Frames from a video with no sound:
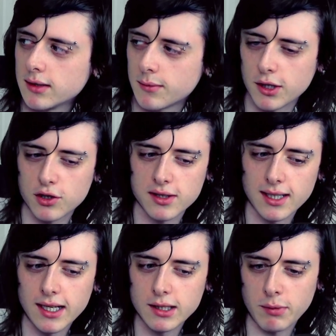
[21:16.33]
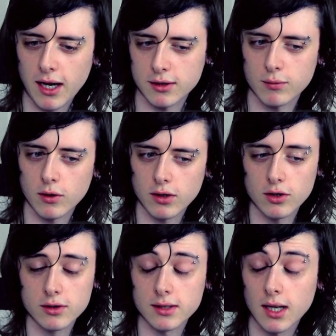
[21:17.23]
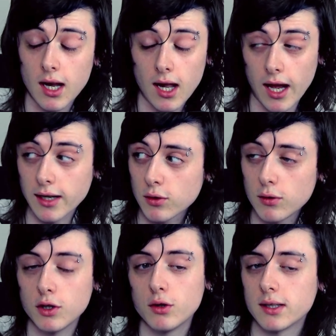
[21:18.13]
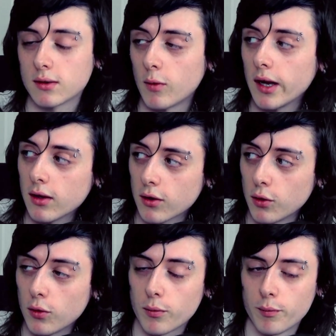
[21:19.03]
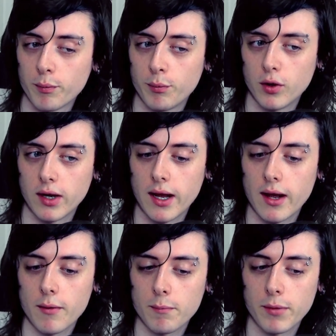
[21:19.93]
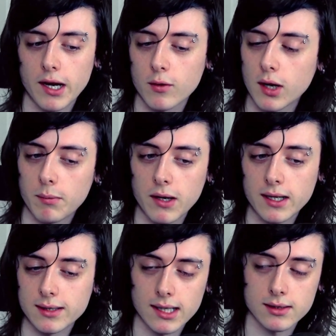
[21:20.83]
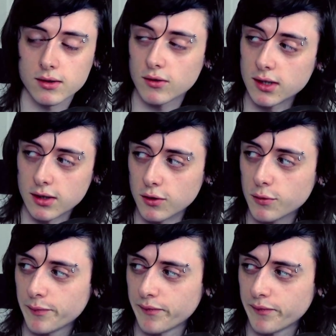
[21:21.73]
Make sure it's the latest patch one, because I told you this a while ago, but back when I played Assassin's Creed 2,